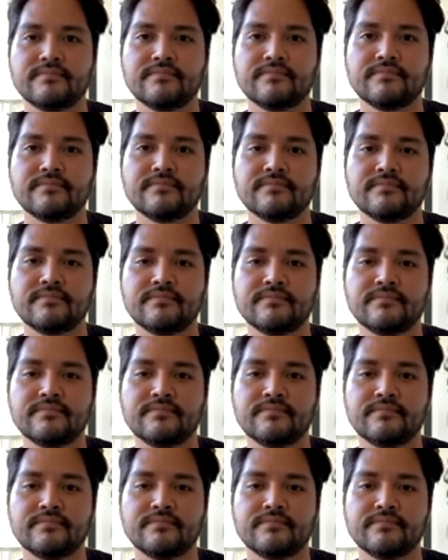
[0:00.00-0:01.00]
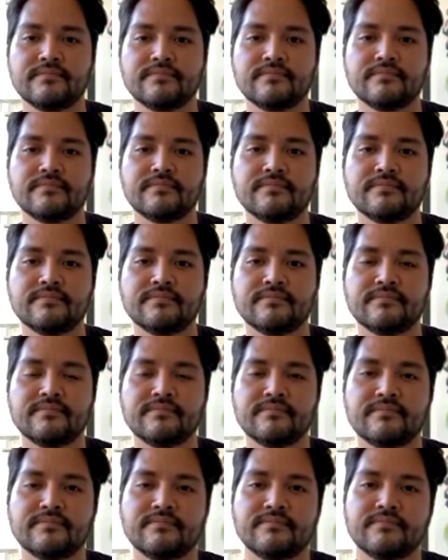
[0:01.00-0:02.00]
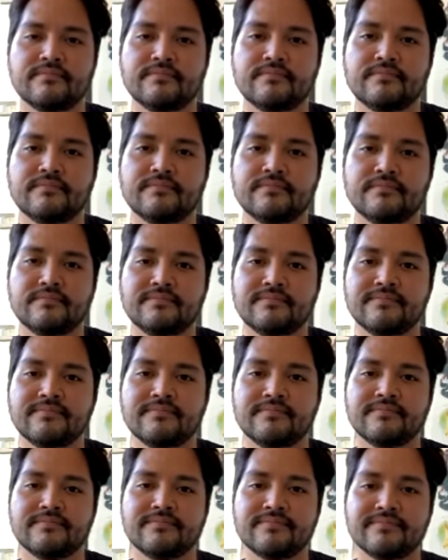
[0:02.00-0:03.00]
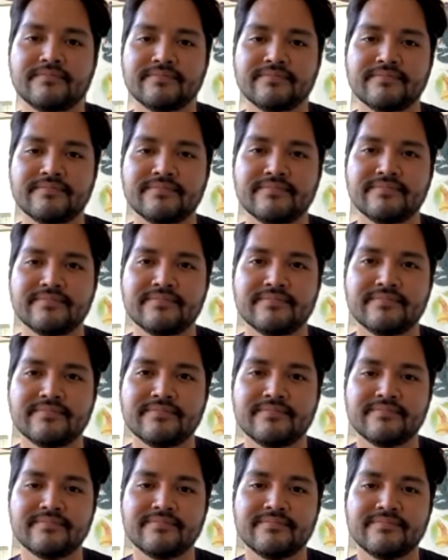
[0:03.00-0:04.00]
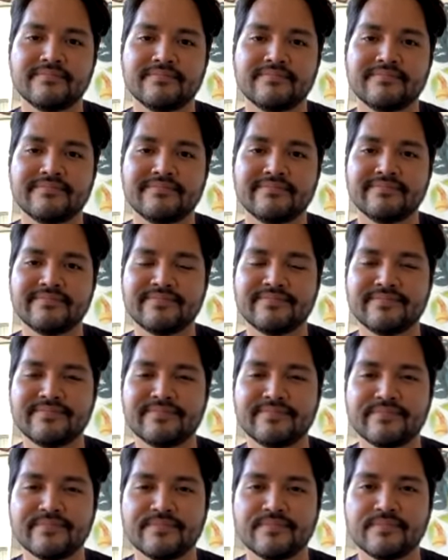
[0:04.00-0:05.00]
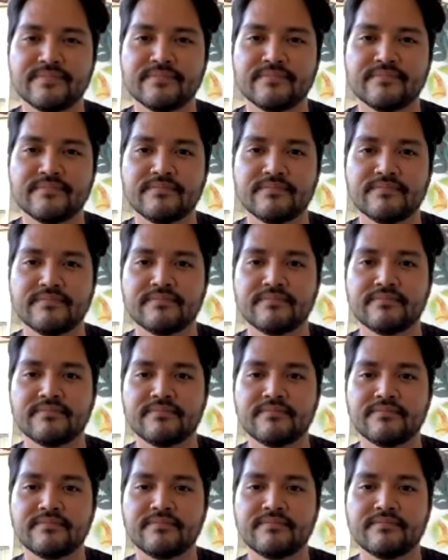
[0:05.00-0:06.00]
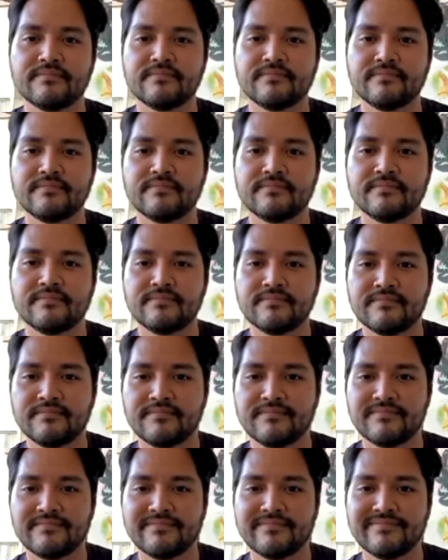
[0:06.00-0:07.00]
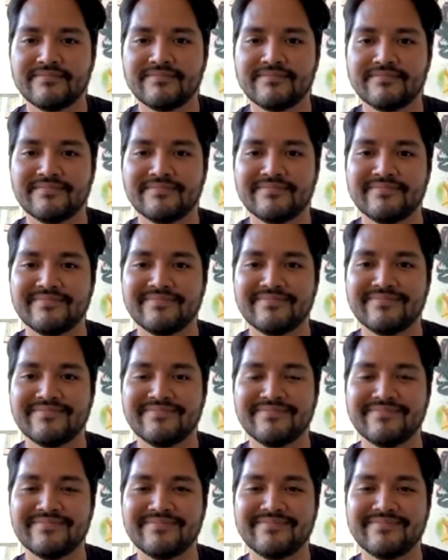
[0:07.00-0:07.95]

The person shown says nothing.